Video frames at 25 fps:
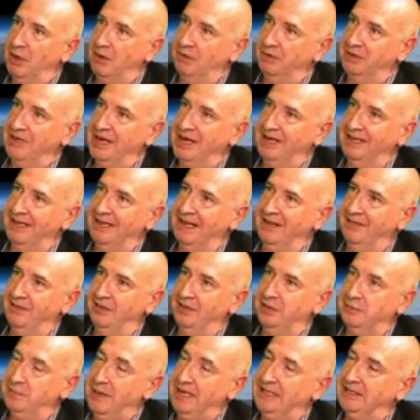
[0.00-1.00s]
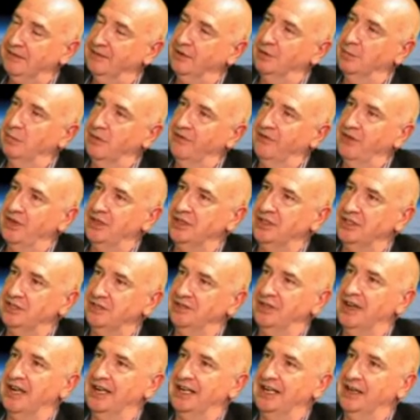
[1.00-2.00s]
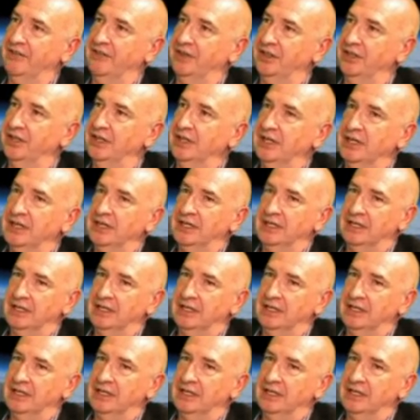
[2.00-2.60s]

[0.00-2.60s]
of both 9/11, the respective government versions of 9/11